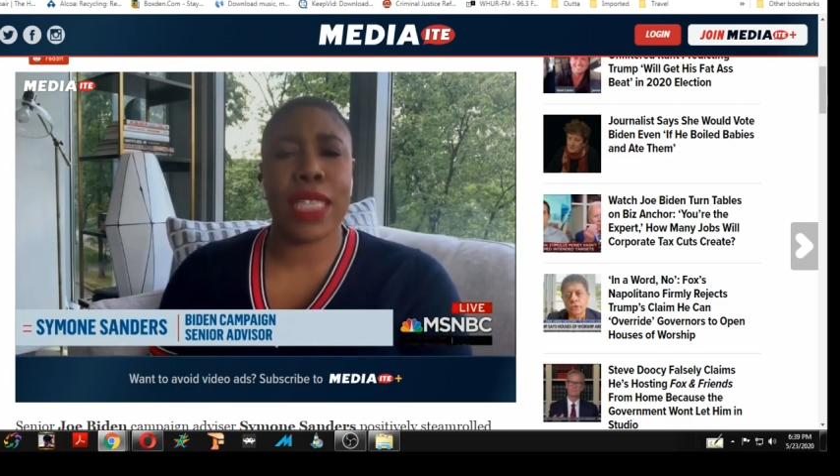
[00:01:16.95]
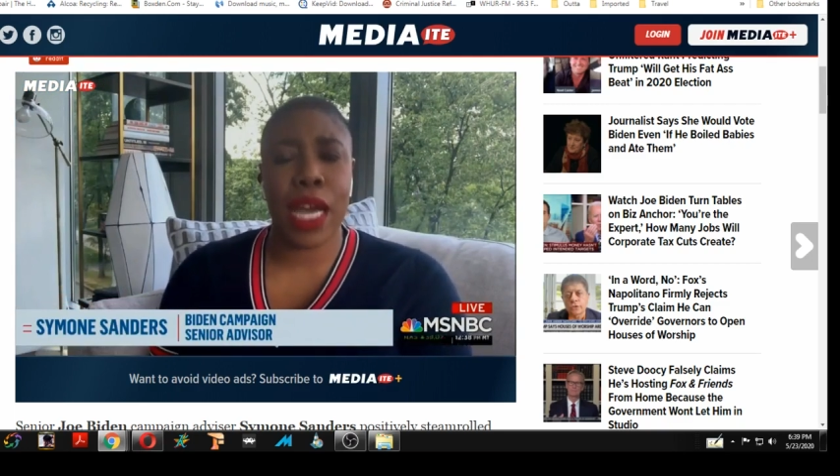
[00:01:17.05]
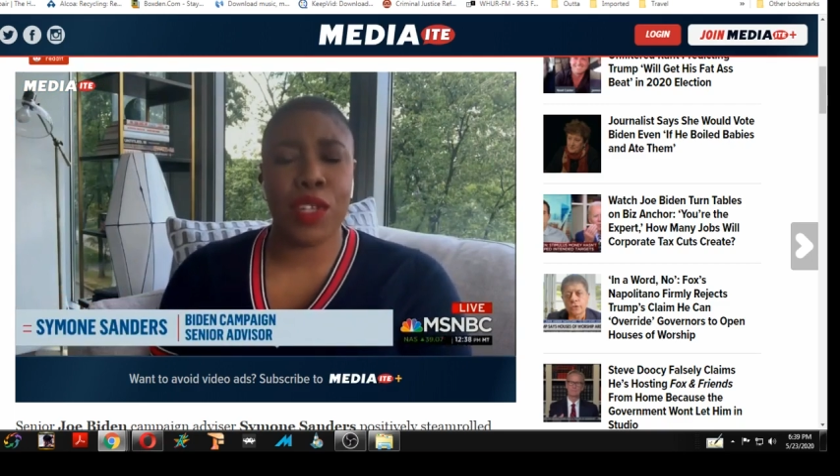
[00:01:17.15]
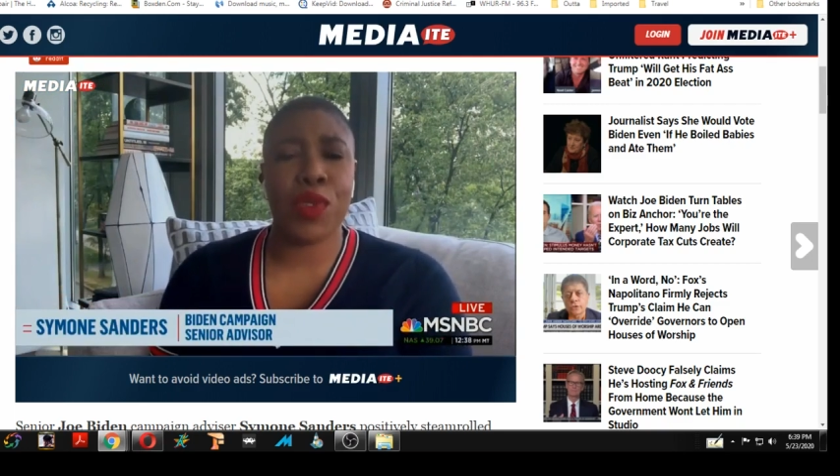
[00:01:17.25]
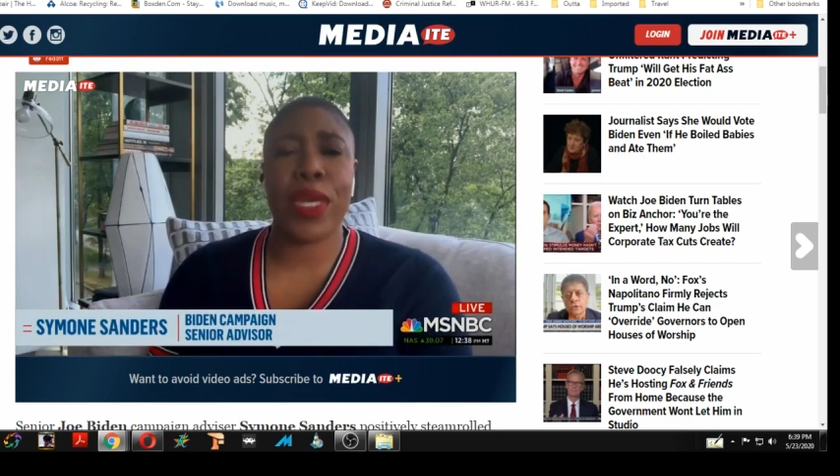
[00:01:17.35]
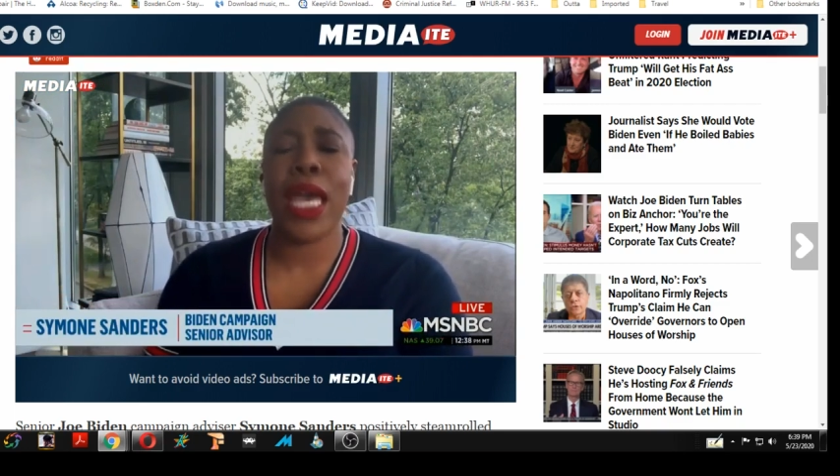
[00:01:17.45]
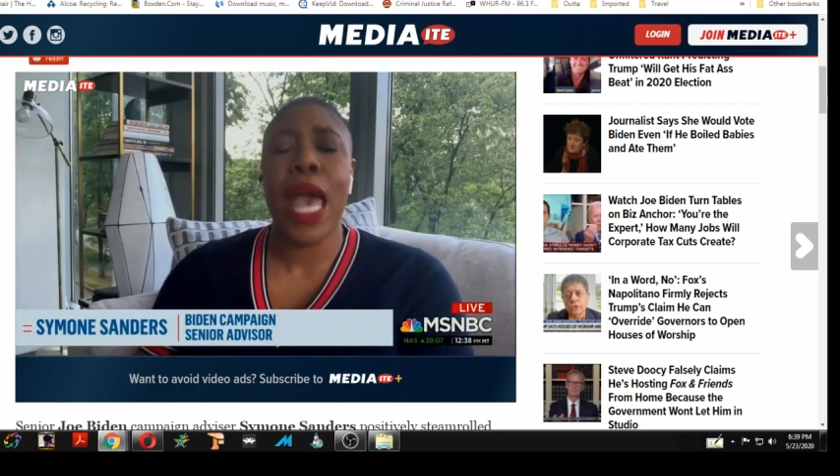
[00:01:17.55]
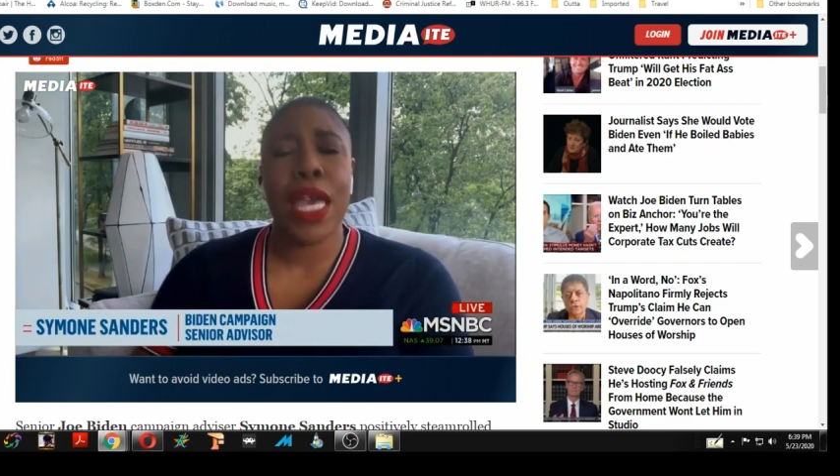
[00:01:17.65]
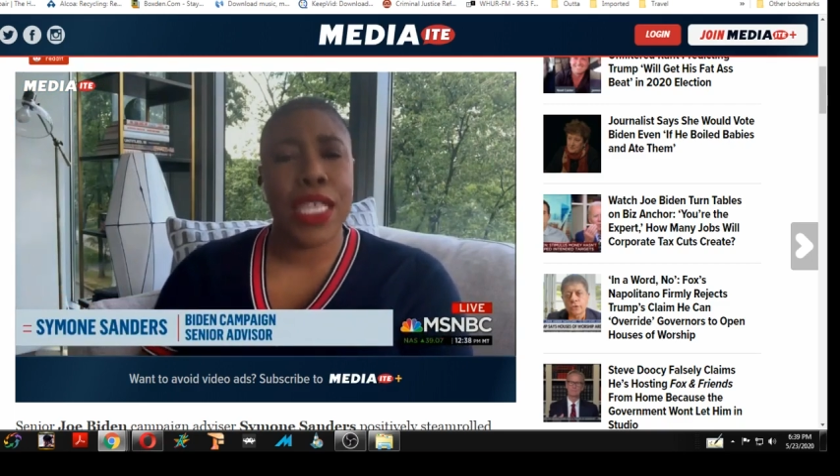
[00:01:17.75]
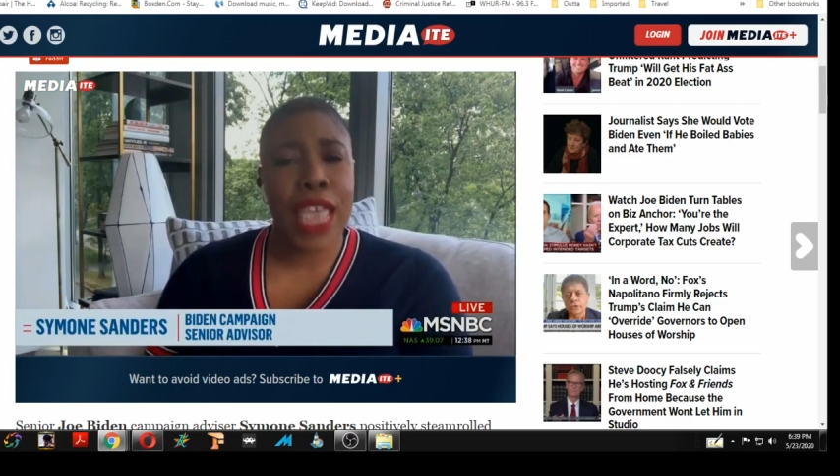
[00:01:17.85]
country,
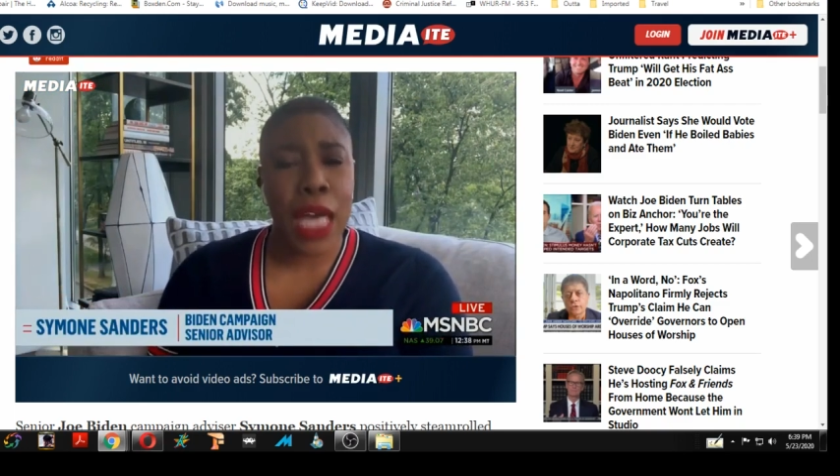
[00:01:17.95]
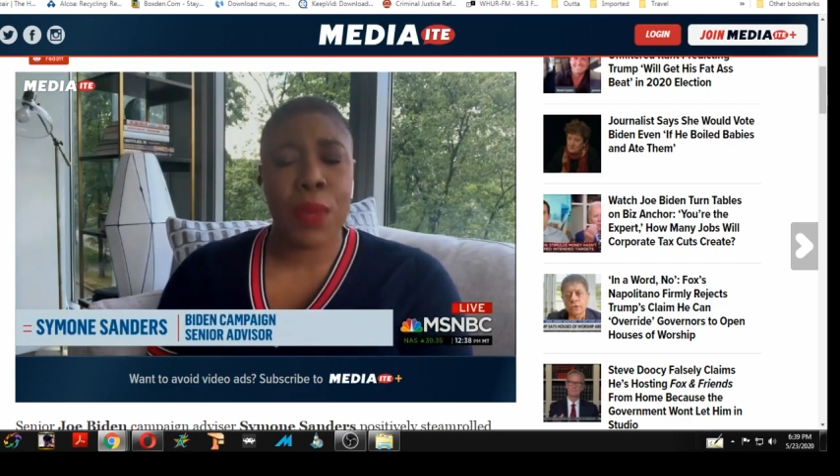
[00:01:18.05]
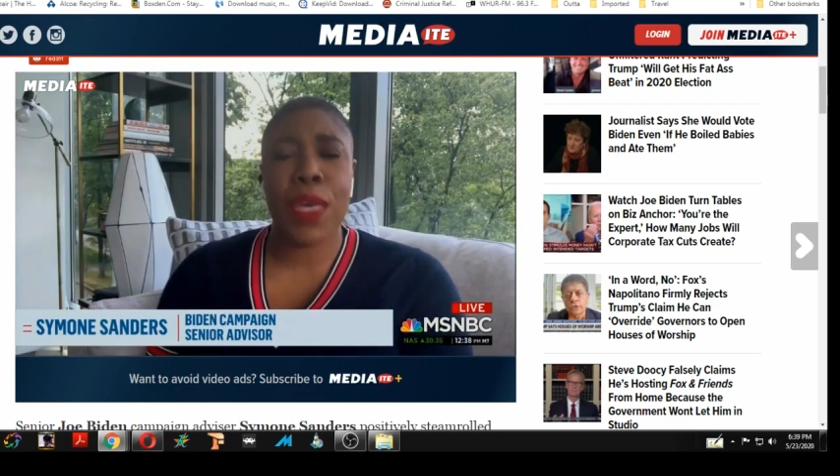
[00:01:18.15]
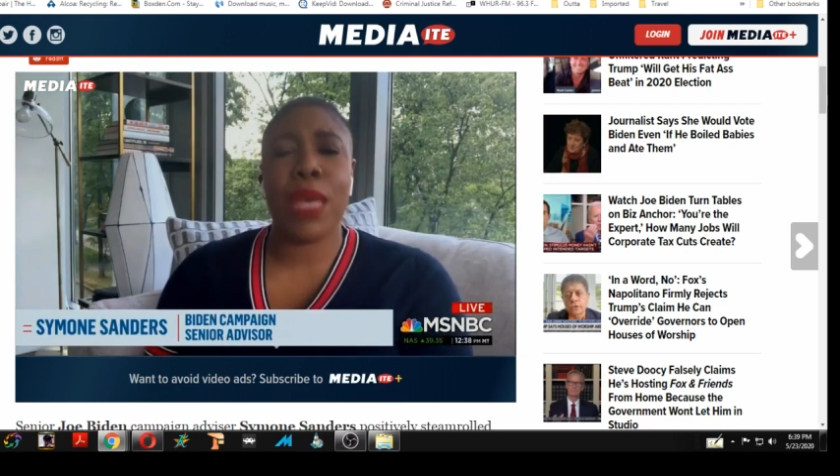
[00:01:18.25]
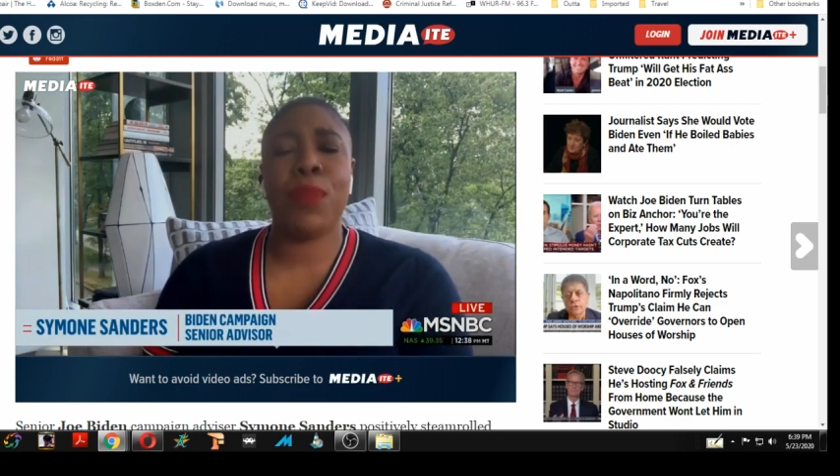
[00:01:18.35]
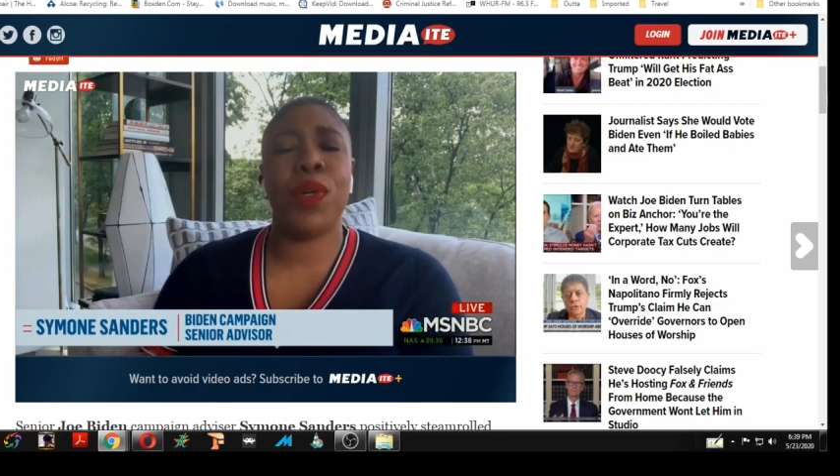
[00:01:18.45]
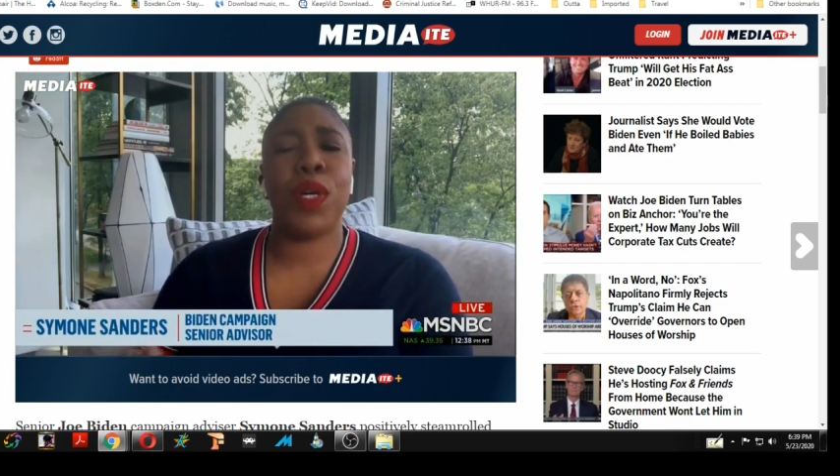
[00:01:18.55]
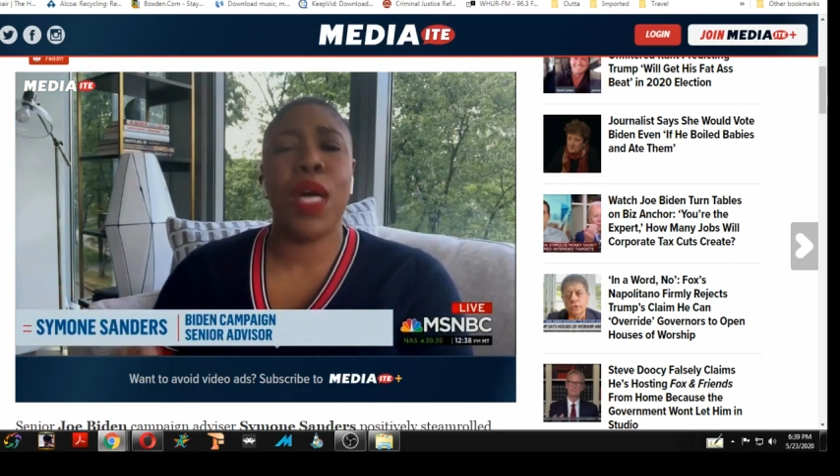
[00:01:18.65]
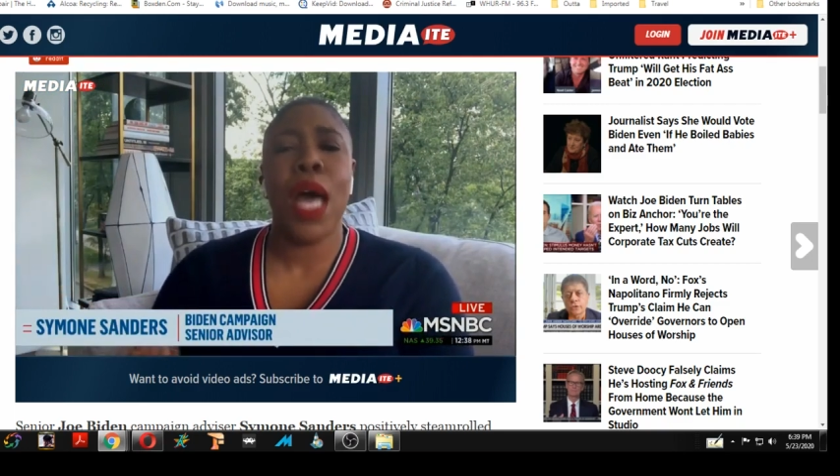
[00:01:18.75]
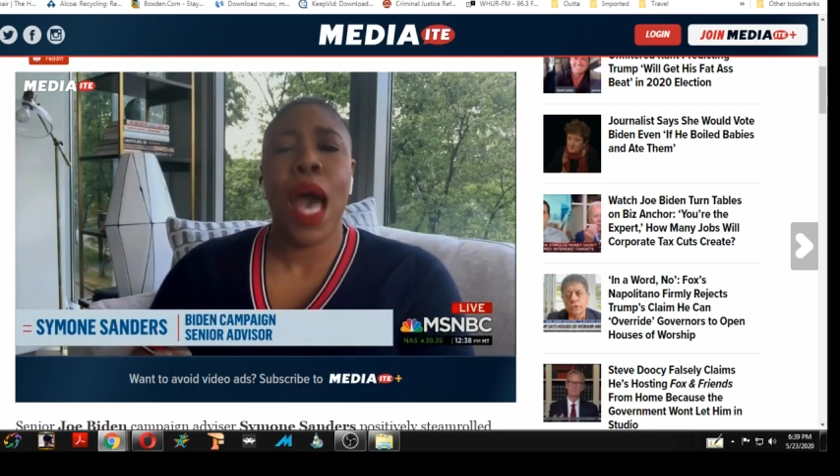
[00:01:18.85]
young people,